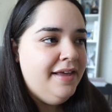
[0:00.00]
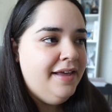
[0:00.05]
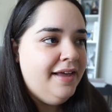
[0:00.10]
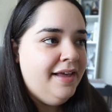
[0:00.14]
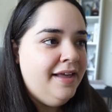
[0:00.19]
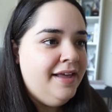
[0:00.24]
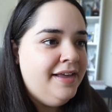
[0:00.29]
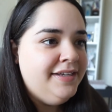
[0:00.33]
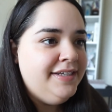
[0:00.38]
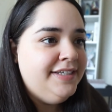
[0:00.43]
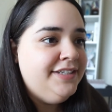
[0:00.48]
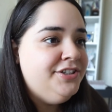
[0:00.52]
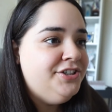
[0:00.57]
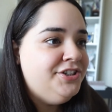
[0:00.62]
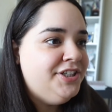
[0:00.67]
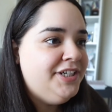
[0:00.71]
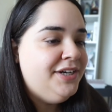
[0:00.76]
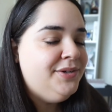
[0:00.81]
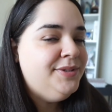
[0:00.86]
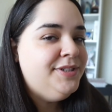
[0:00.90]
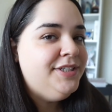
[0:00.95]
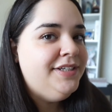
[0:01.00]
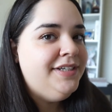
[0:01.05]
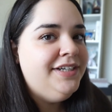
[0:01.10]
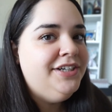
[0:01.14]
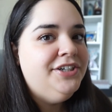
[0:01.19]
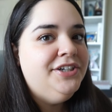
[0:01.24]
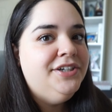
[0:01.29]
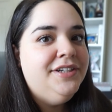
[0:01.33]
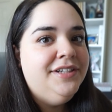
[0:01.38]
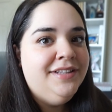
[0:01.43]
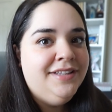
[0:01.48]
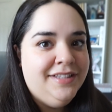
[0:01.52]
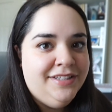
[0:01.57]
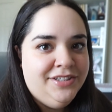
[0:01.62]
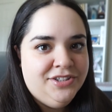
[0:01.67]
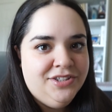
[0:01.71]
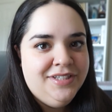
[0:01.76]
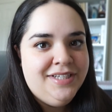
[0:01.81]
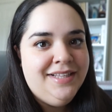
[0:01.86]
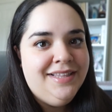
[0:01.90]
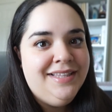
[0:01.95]
Yesterday I was in here
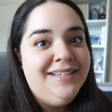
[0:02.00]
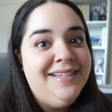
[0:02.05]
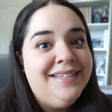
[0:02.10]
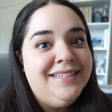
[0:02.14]
literally the